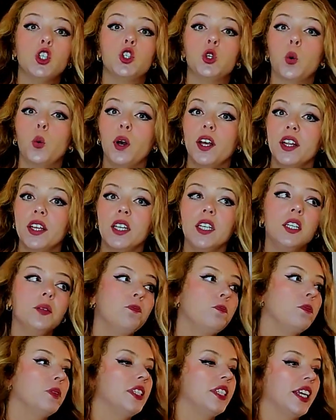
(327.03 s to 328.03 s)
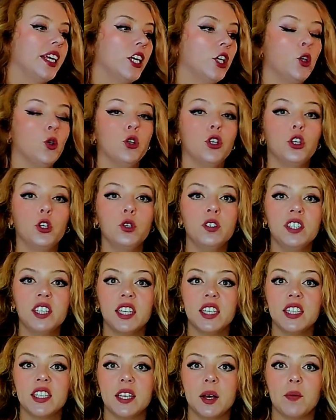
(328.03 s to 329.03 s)
So whether, say, you're
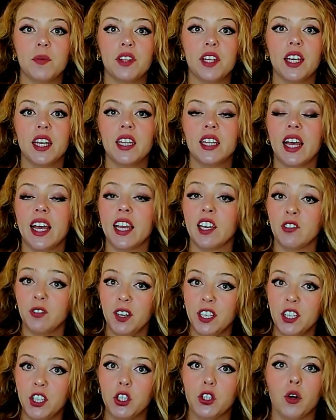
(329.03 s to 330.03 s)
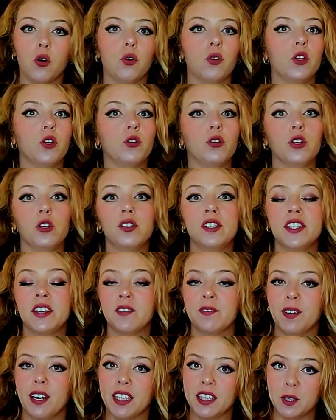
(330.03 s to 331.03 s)
using something like retinol, you're
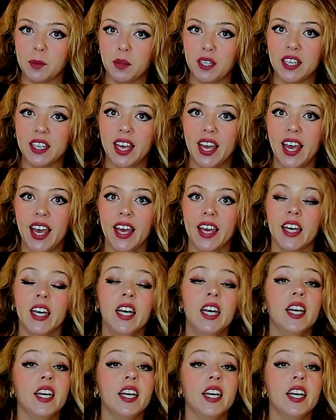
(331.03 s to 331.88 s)
using vitamin A,